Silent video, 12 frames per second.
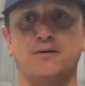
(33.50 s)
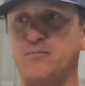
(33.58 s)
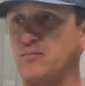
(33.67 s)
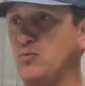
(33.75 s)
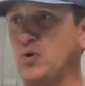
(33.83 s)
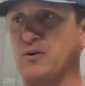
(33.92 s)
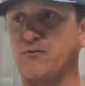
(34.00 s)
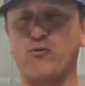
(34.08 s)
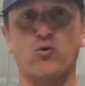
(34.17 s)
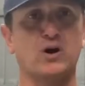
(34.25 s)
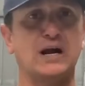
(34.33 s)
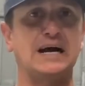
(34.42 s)
We have
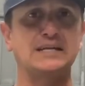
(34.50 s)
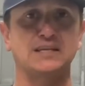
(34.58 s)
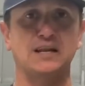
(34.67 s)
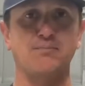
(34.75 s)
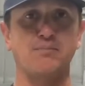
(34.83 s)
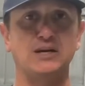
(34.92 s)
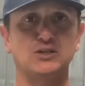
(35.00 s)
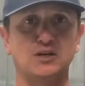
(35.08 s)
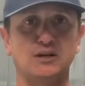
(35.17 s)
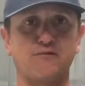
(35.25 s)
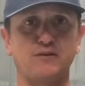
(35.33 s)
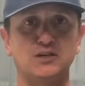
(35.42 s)
4 guys in Major
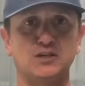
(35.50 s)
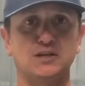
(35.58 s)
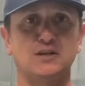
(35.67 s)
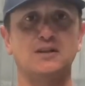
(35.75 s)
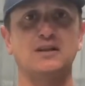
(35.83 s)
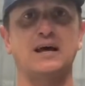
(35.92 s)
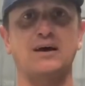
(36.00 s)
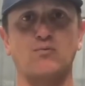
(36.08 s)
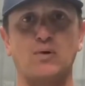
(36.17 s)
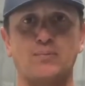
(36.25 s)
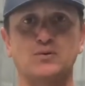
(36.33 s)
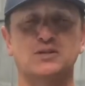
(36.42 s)
League Fishing that
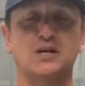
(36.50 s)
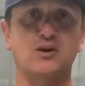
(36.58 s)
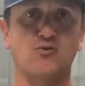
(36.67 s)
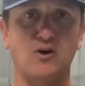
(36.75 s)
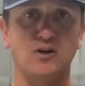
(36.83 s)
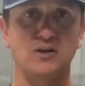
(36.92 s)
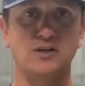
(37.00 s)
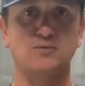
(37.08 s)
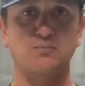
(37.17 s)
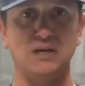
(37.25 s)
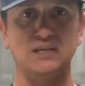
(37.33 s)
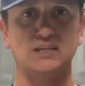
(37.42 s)
represent Grundens:
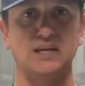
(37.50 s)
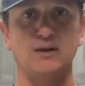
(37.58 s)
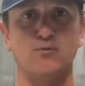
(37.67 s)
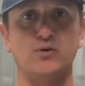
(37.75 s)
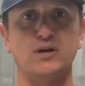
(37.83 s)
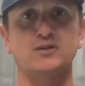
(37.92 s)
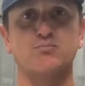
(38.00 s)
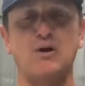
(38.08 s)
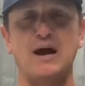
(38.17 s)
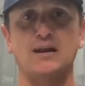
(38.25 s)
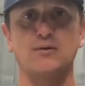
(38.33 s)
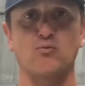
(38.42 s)
me, Skeet Reese,
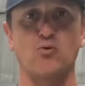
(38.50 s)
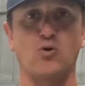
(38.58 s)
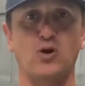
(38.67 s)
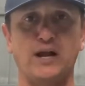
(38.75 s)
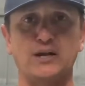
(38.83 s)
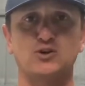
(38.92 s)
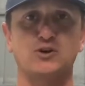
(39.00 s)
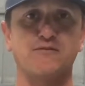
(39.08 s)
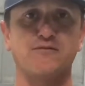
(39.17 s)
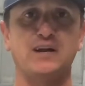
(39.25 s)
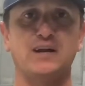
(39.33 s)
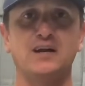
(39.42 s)
Bradley Roy, Adrian
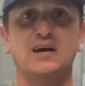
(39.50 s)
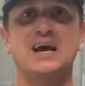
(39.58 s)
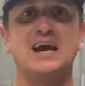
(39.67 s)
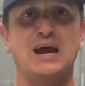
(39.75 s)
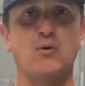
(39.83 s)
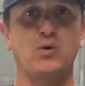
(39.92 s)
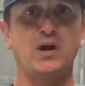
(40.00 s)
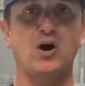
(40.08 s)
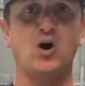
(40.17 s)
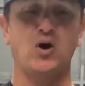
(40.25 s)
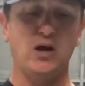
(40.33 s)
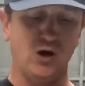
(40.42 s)
Avina, and we
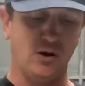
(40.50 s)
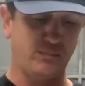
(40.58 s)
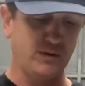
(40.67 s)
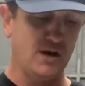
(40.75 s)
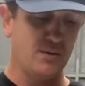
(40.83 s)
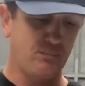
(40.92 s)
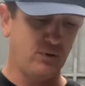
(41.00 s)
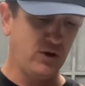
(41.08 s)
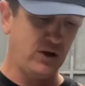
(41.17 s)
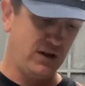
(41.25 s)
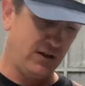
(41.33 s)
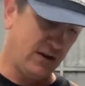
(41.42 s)
all helped
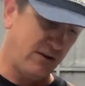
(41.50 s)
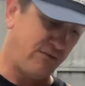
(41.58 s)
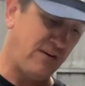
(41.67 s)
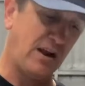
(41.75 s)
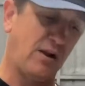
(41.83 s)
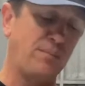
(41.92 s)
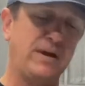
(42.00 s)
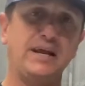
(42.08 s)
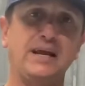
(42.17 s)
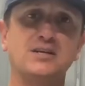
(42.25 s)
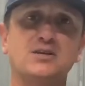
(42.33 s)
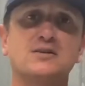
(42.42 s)
put the
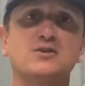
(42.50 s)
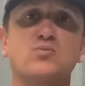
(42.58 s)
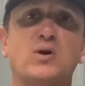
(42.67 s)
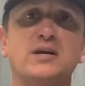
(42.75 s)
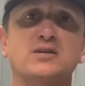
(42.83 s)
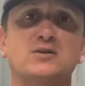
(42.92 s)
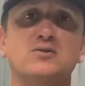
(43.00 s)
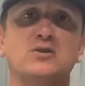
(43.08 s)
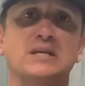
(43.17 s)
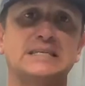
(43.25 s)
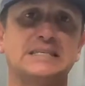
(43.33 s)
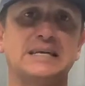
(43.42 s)
development into this rain suit.
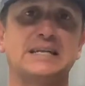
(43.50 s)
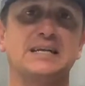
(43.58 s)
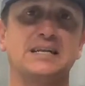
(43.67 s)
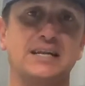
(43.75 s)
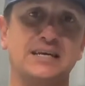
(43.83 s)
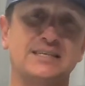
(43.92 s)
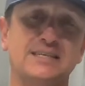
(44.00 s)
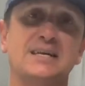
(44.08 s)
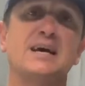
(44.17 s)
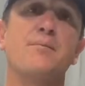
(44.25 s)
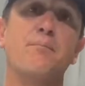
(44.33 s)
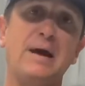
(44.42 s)
And I said, let's
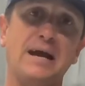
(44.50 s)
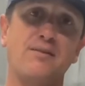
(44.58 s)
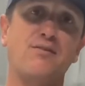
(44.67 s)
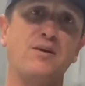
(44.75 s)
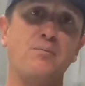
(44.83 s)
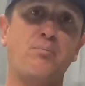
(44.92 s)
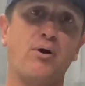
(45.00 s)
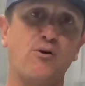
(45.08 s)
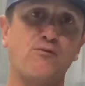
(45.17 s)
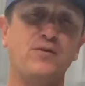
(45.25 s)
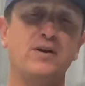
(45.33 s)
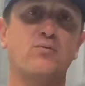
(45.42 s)
make the
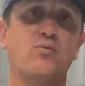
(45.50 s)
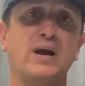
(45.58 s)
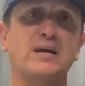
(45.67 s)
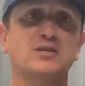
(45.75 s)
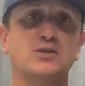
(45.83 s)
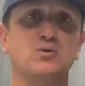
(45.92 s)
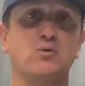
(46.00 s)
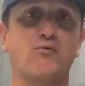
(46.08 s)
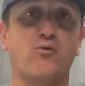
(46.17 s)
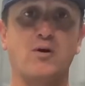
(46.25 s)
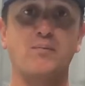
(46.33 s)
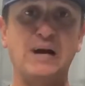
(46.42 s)
perfect rain suit
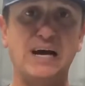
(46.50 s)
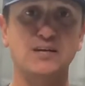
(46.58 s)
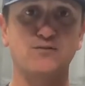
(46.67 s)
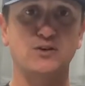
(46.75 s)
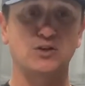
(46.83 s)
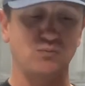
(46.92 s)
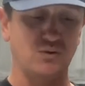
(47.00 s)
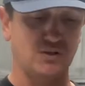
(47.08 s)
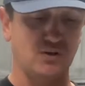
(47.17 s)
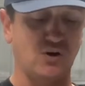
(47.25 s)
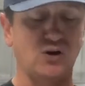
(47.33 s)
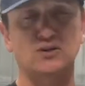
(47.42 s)
for a bass fisherman.
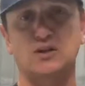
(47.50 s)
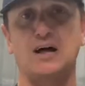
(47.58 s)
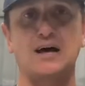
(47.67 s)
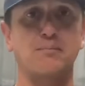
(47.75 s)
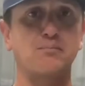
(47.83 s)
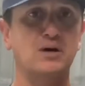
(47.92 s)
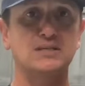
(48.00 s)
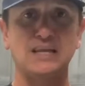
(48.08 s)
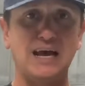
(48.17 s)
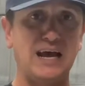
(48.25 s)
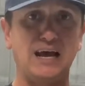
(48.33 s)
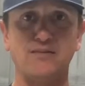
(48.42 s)
So there's a lot of
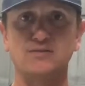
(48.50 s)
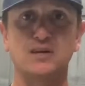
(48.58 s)
must-haves,